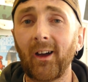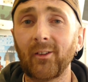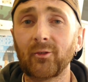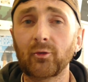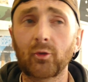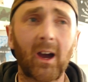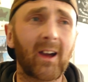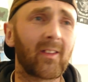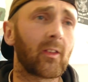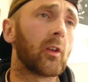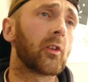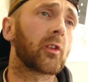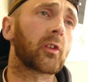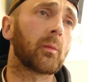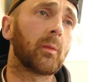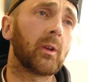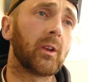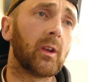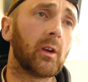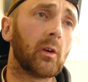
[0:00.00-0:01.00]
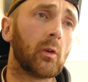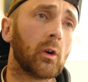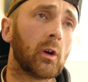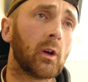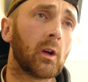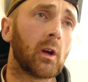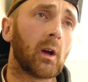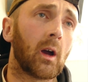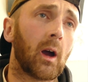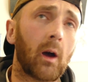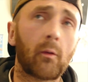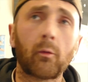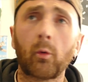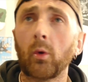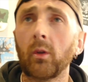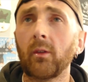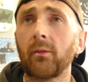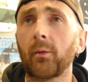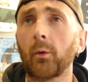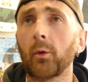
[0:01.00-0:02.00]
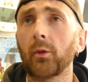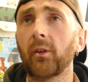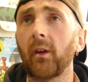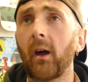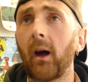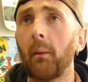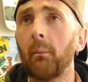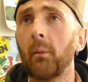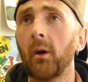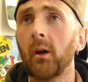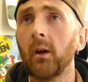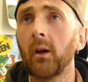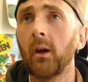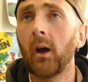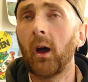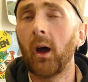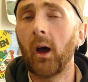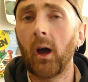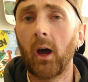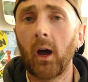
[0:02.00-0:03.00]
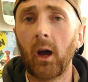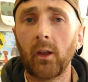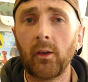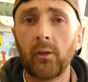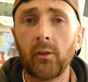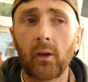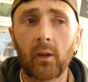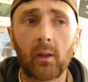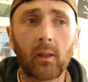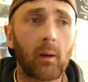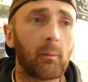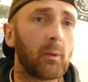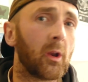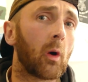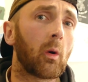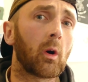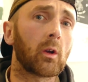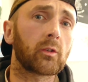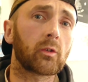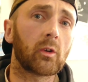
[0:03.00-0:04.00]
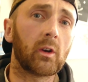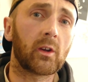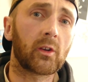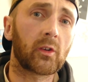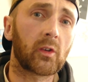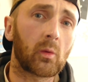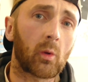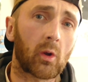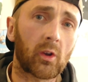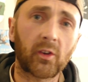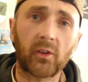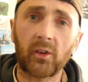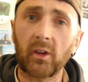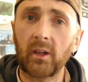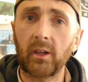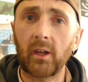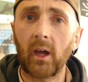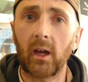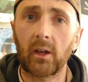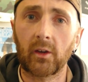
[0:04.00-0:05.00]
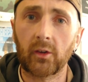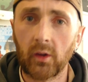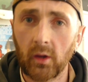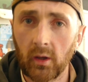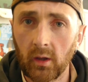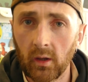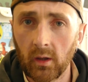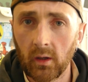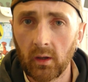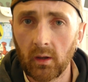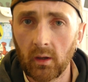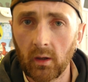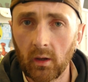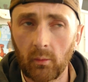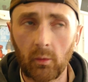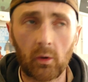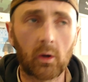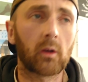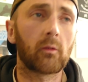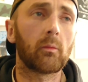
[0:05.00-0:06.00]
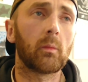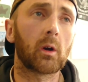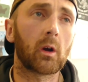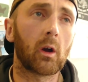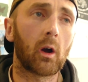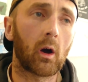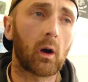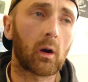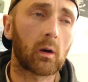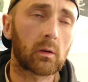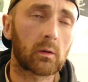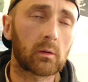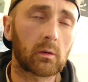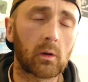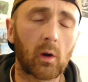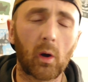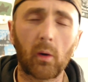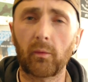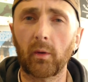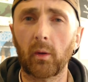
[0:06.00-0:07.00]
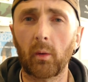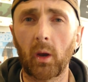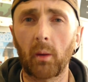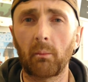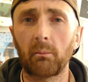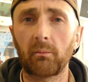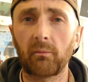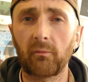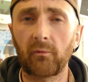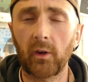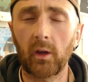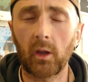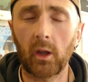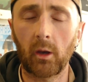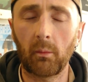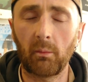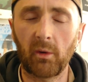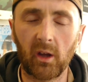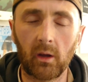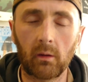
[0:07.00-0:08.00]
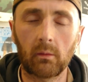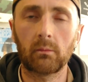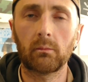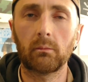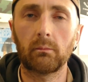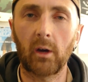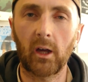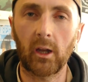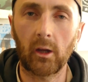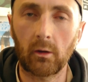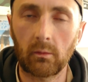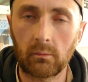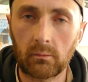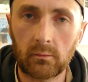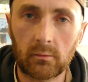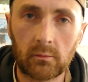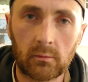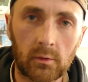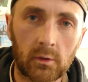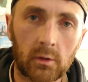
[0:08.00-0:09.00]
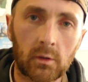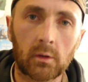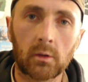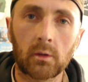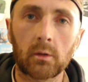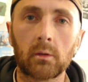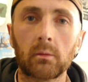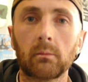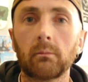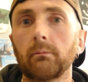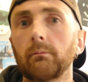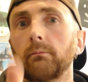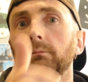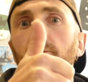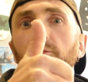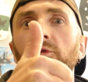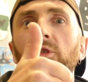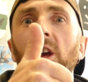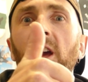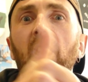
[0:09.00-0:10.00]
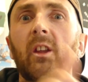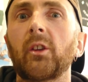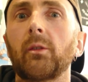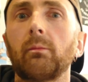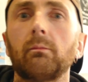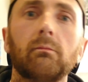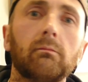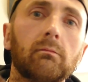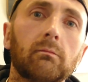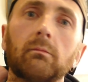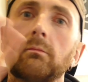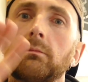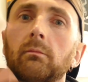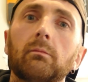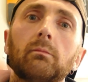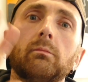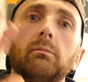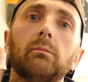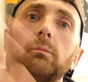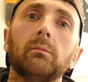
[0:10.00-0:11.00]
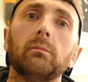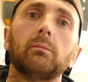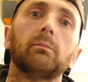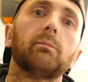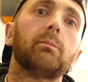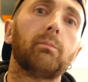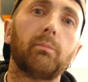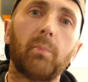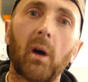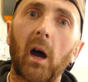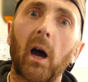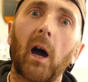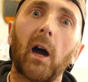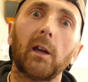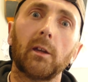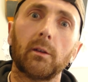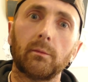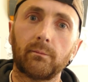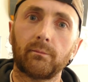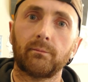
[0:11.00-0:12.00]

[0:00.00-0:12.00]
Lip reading: try and learn something new, have a wonderful time, and let me know what tricks you want to see next, and we'll give them a go, hopefully when I'm feeling a bit better. Cheers, bye.